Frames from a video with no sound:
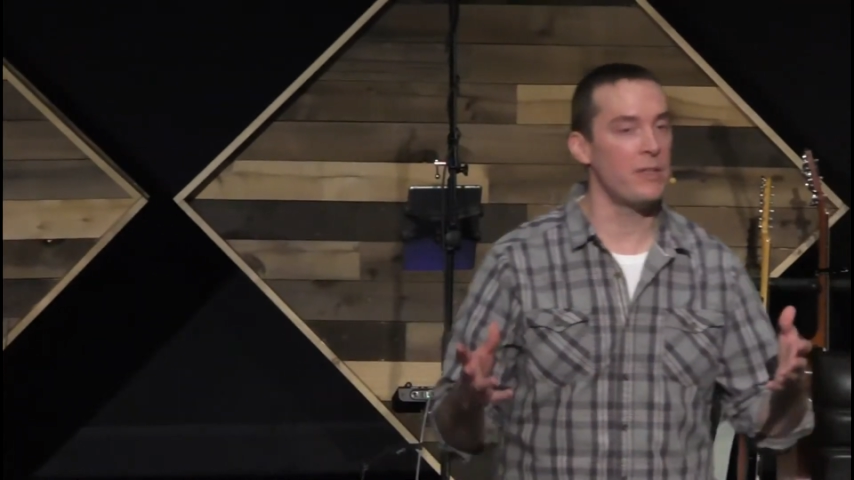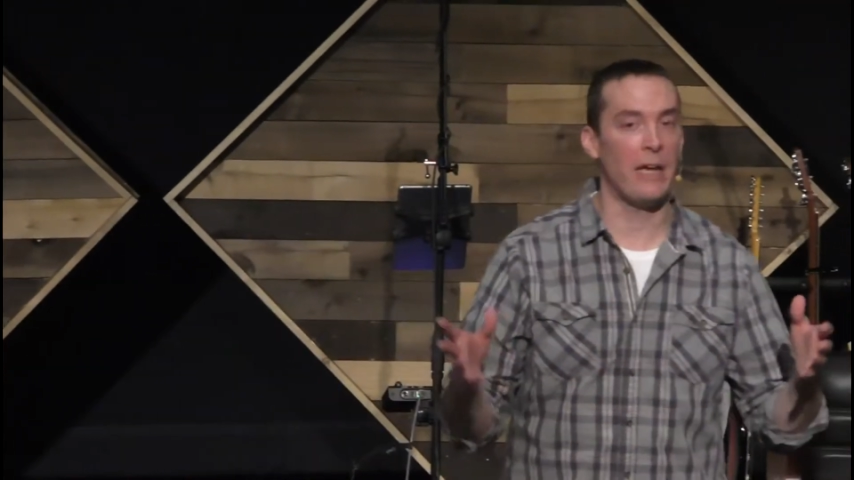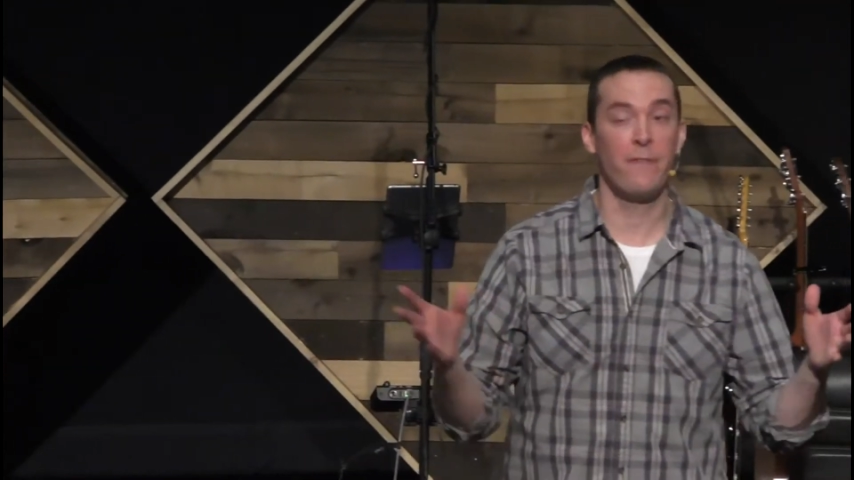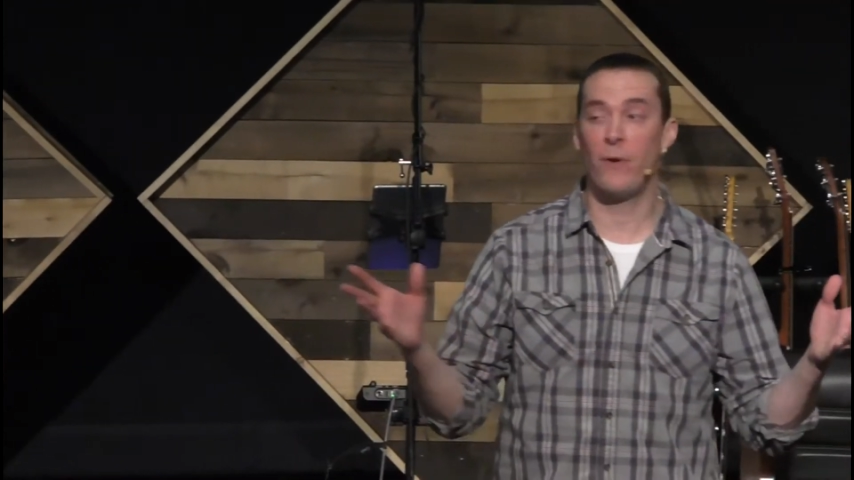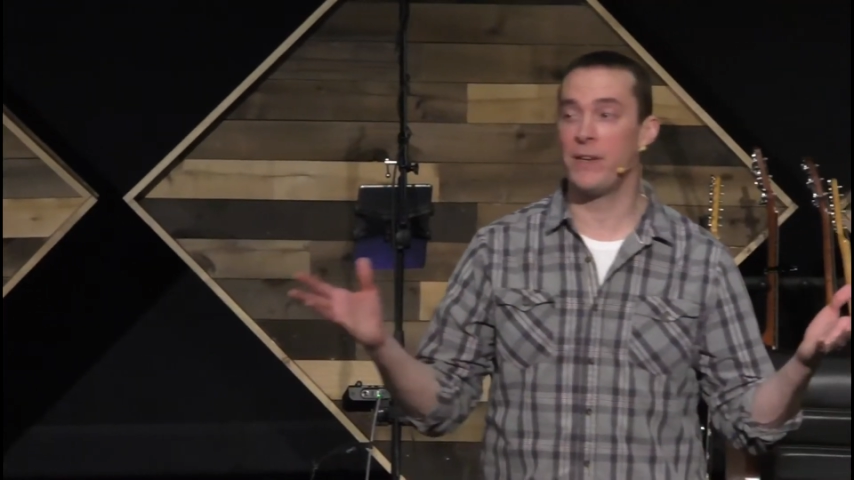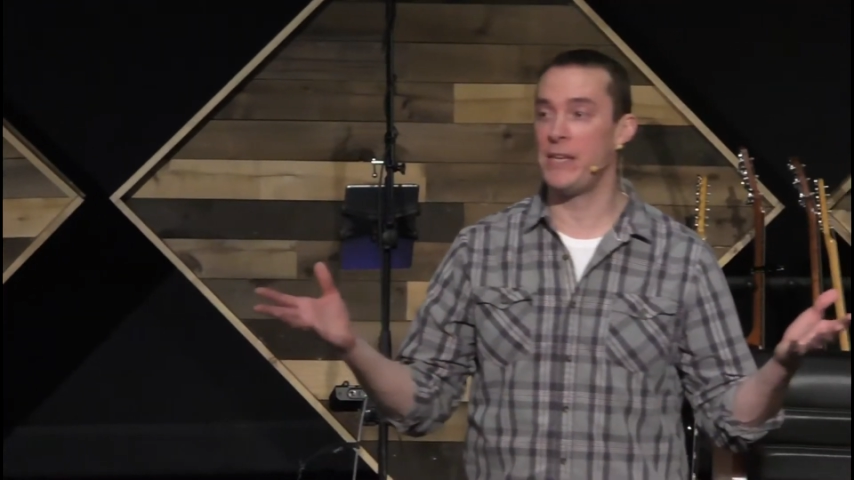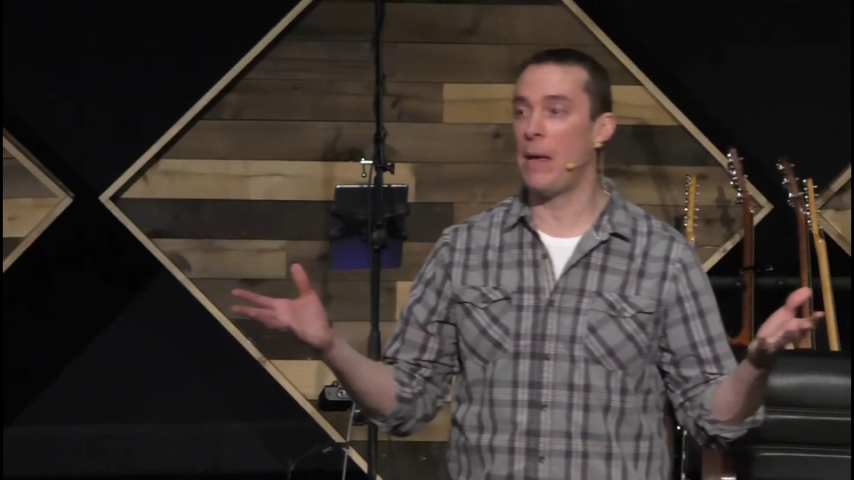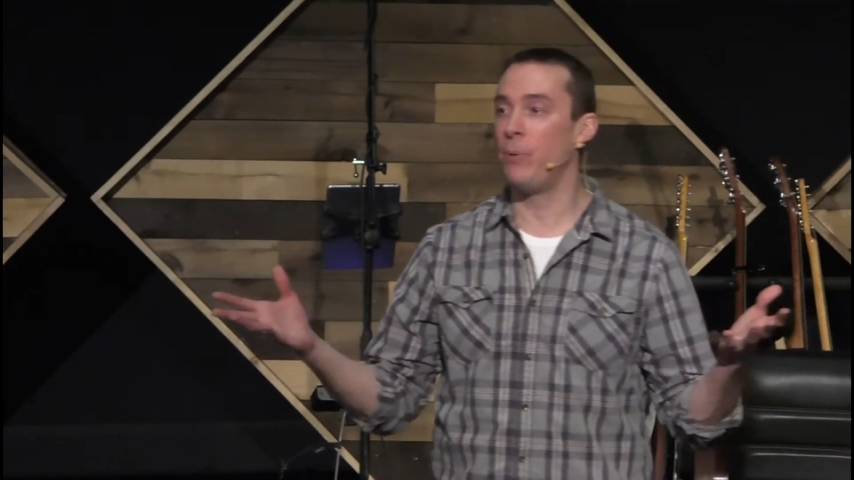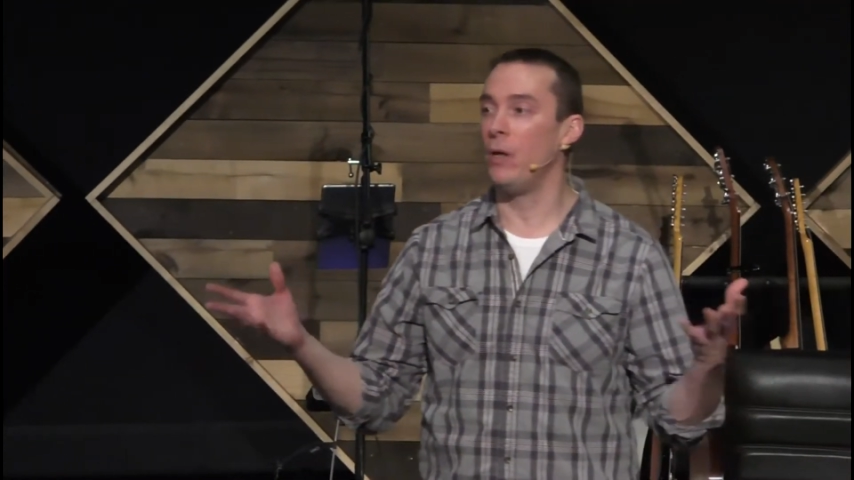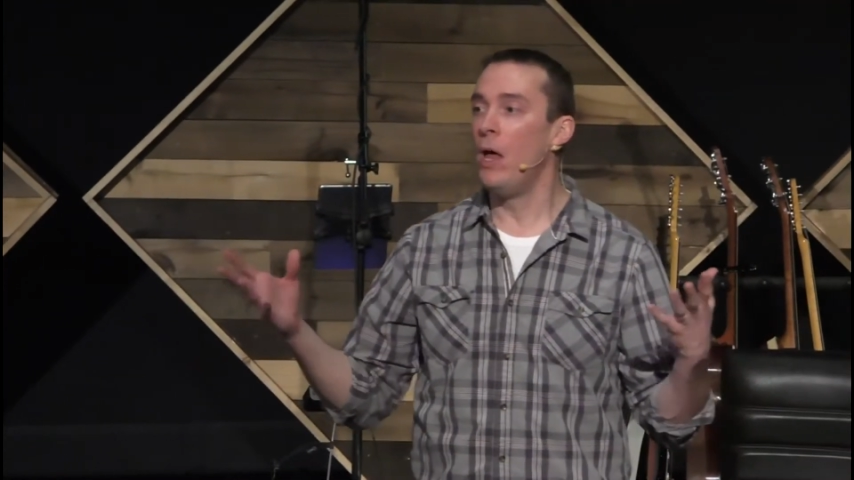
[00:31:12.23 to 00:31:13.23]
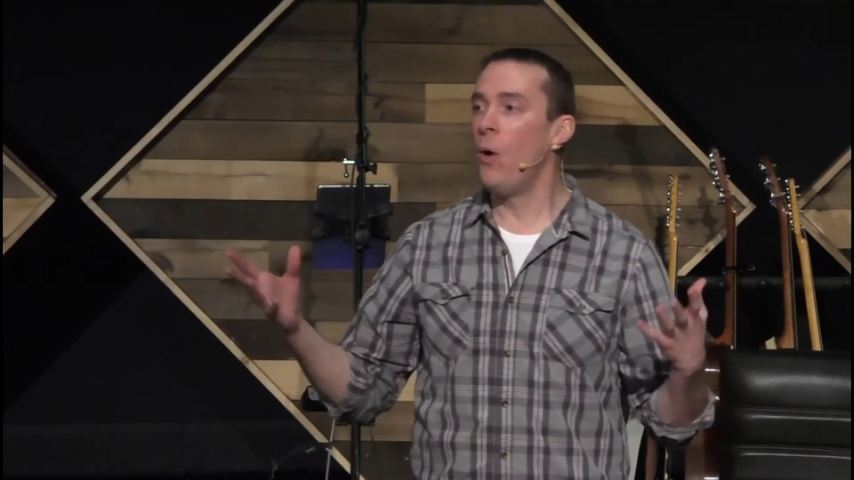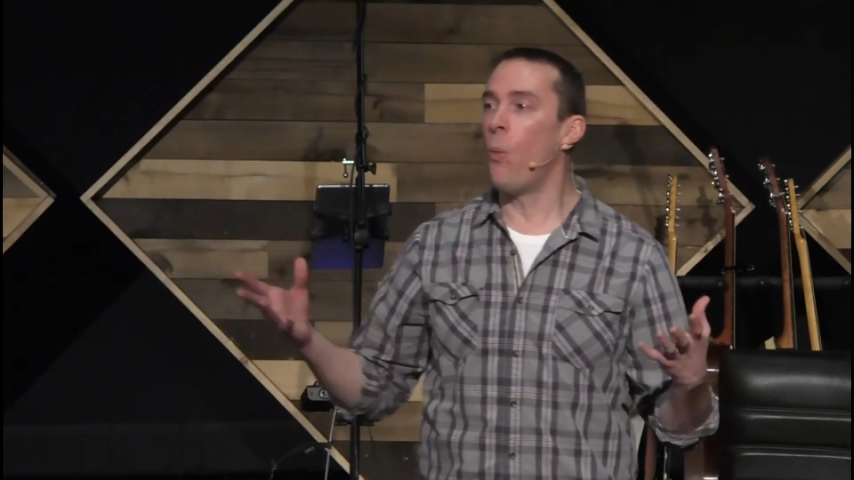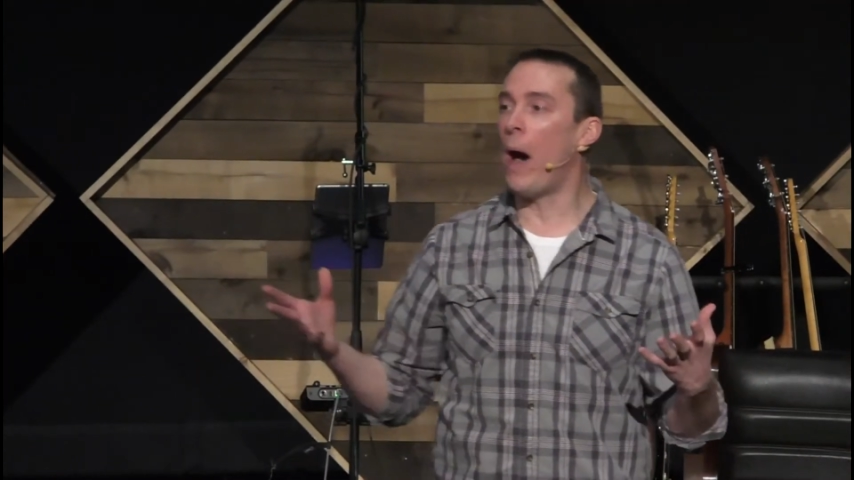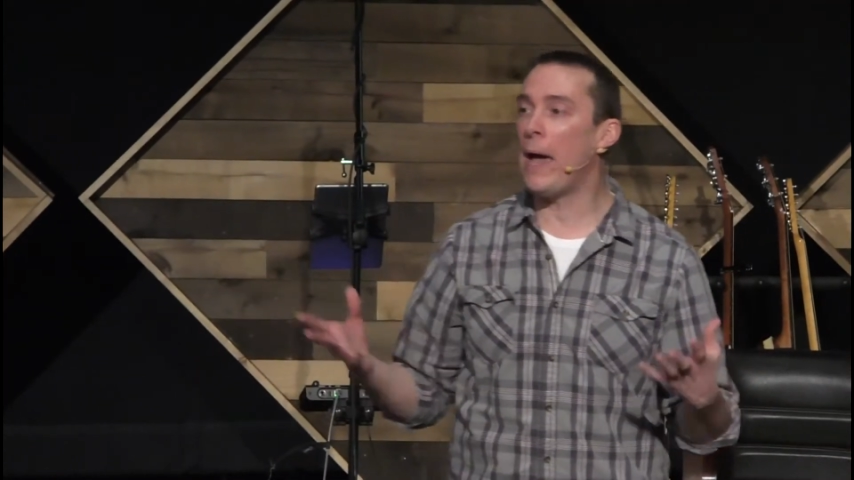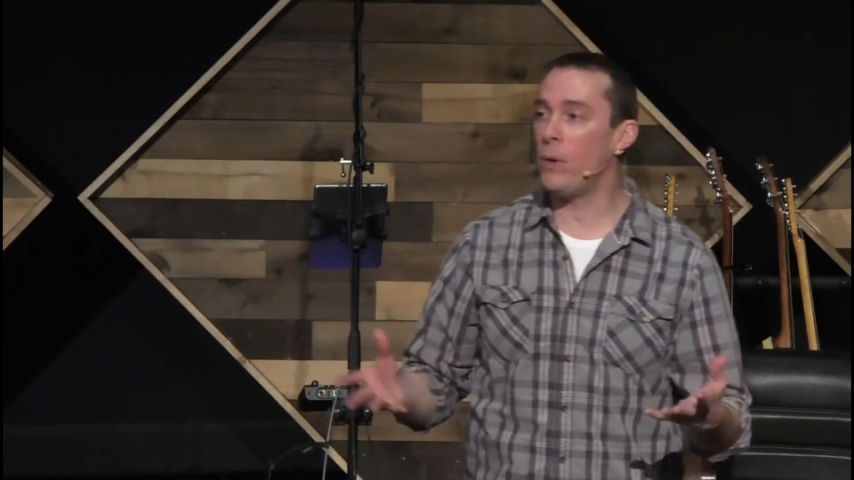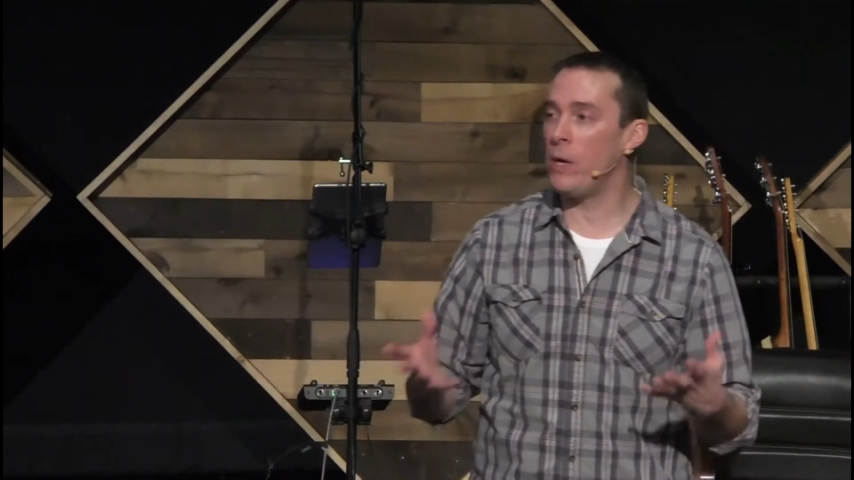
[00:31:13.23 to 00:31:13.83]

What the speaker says: Like, for example, why do